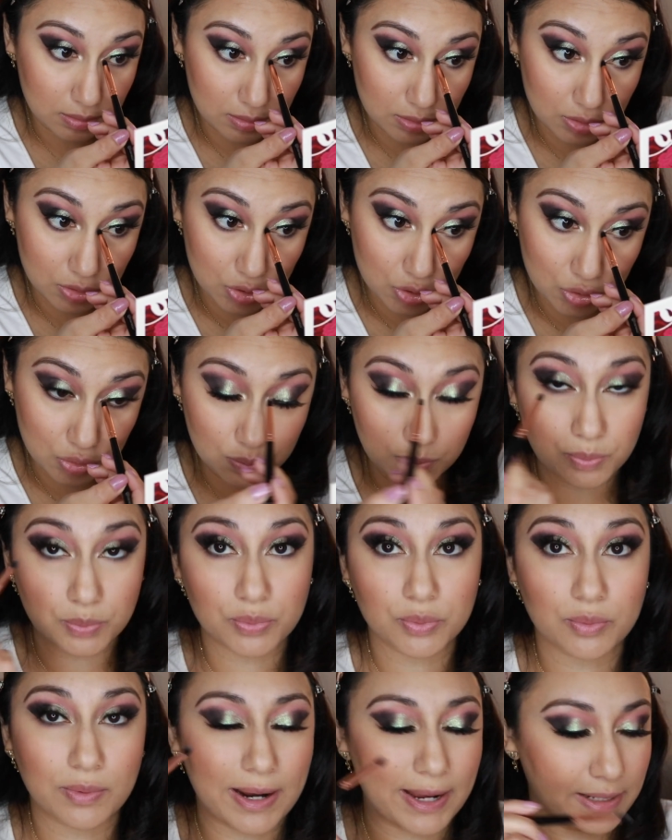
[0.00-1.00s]
Just to
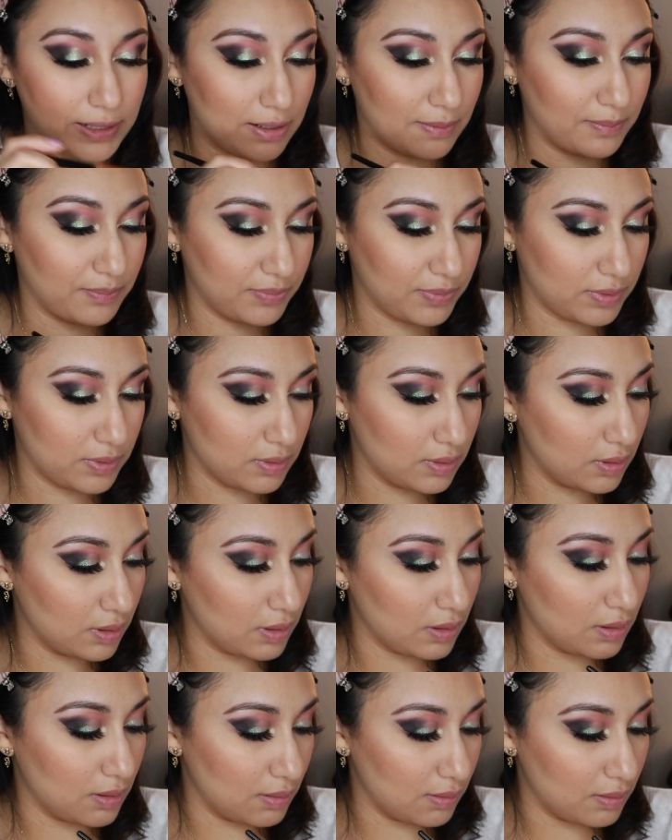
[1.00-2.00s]
brighten up
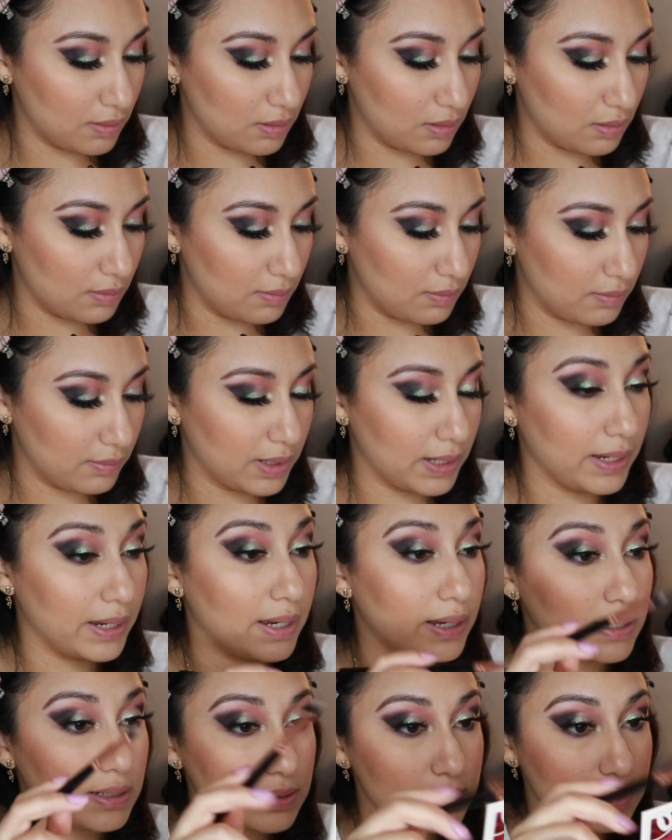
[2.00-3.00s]
my
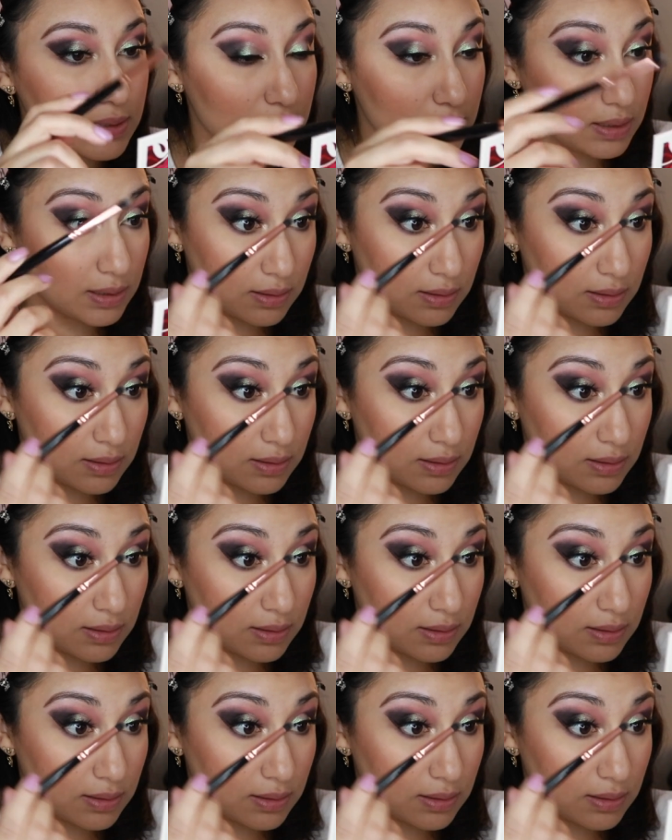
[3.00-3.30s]
eyes.